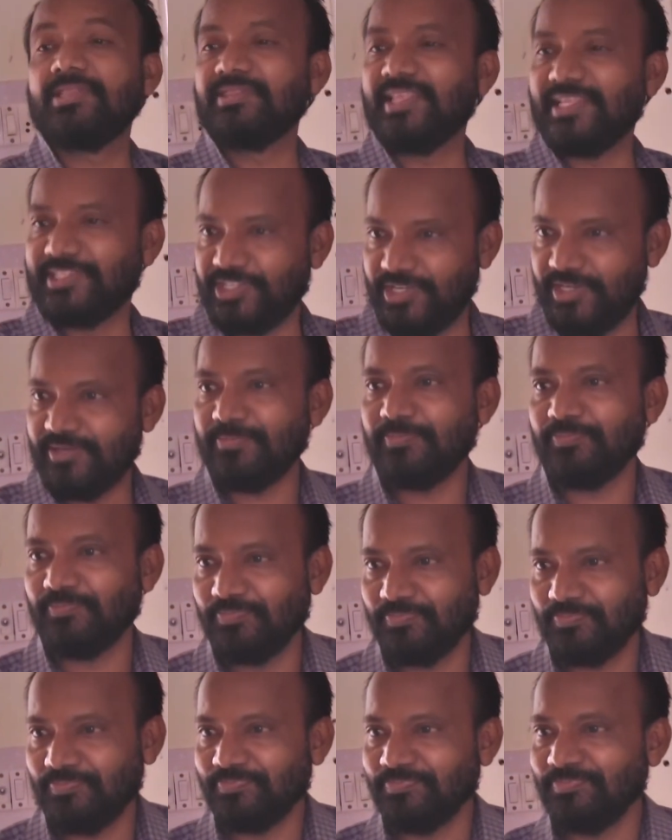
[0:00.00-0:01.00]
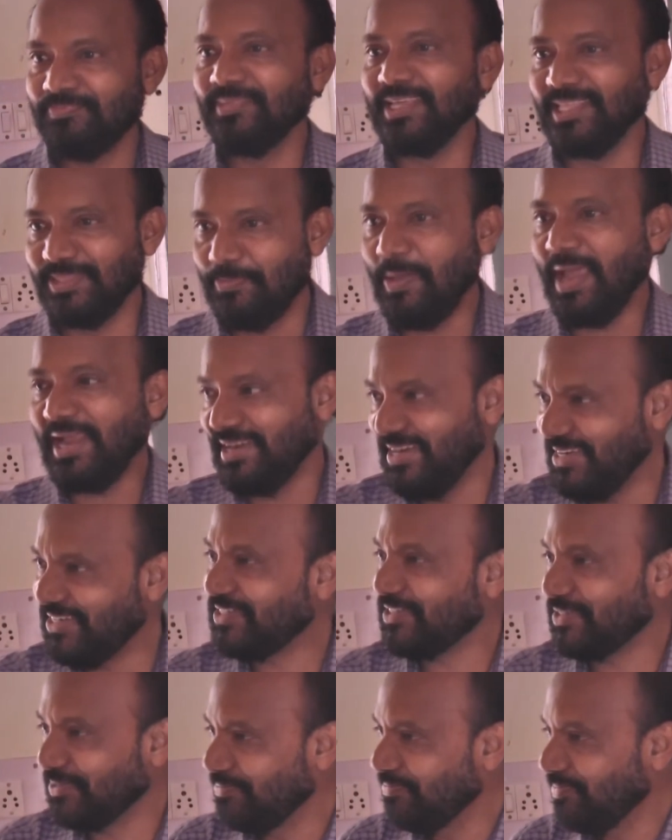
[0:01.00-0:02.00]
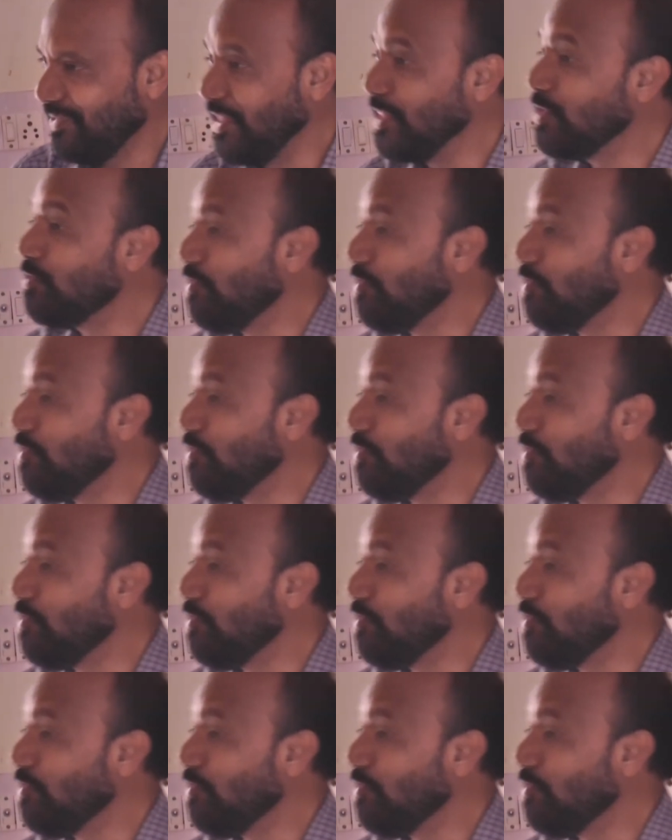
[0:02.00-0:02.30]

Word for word: in nature in packets in